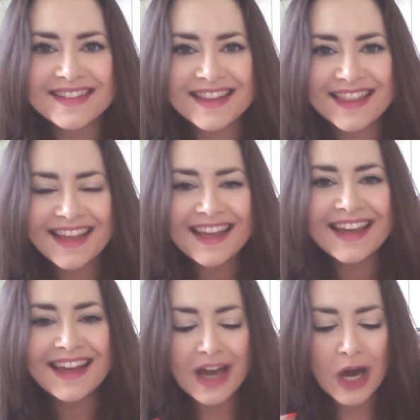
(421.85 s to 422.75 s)
to
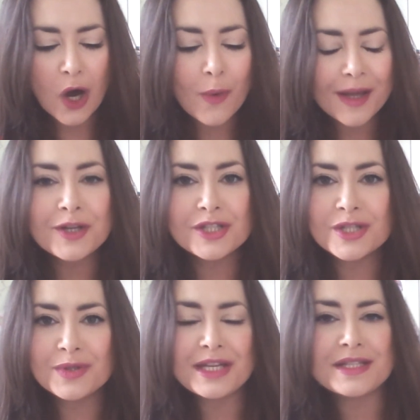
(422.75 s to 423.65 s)
think, oh, I could
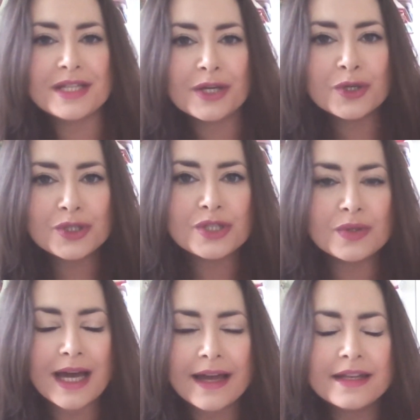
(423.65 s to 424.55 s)
do this and I could do
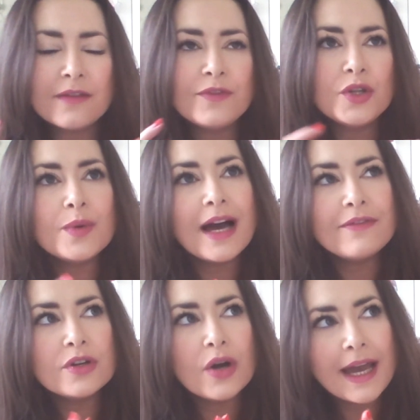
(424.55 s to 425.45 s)
that, and if you
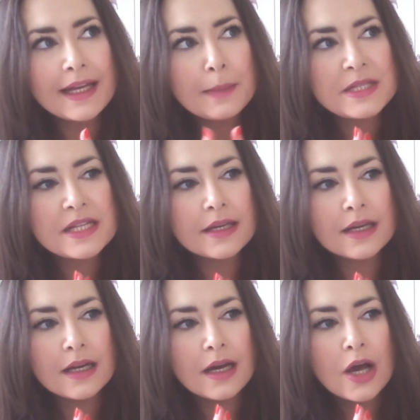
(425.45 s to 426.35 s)
haven't got any
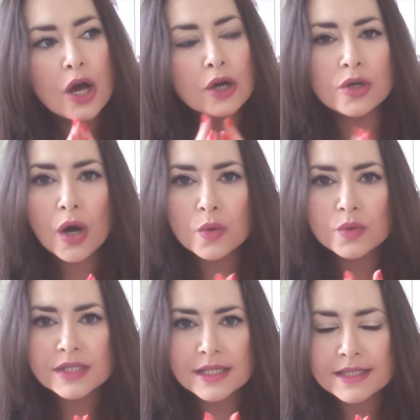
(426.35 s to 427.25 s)
particular
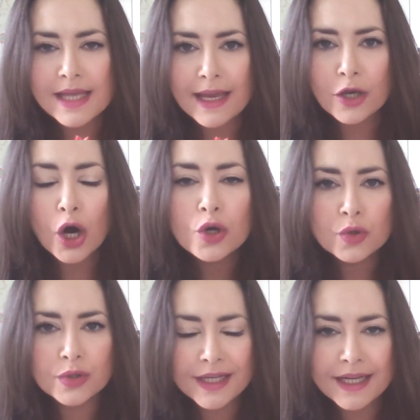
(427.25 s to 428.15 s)
goals that are set in
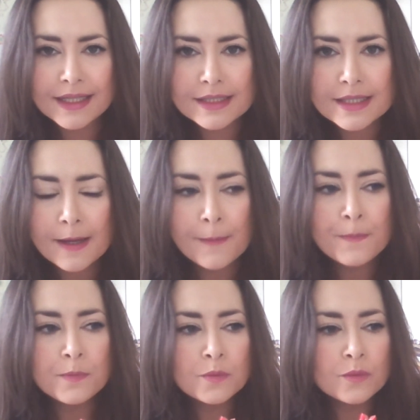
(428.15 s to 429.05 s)
concrete,
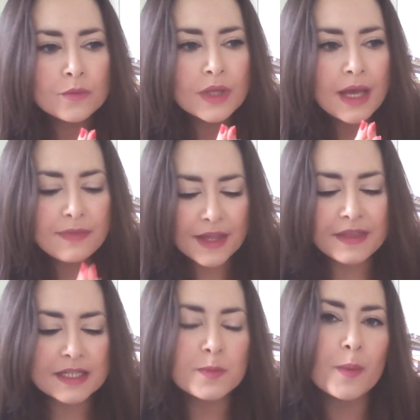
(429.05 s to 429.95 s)
then
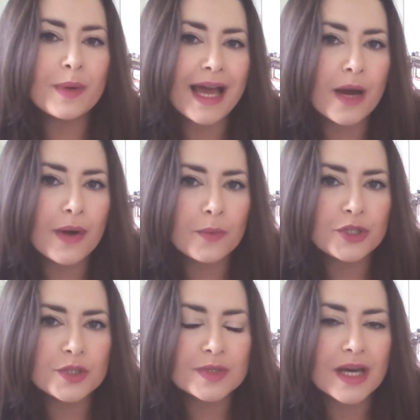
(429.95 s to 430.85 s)
that's probably how I
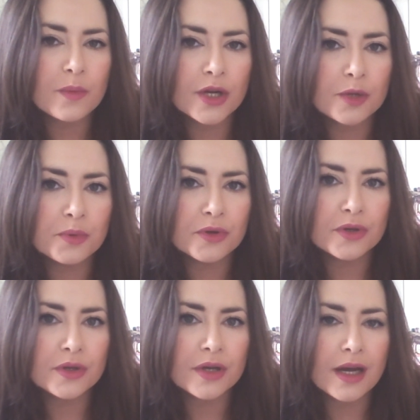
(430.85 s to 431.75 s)
would use that workbook.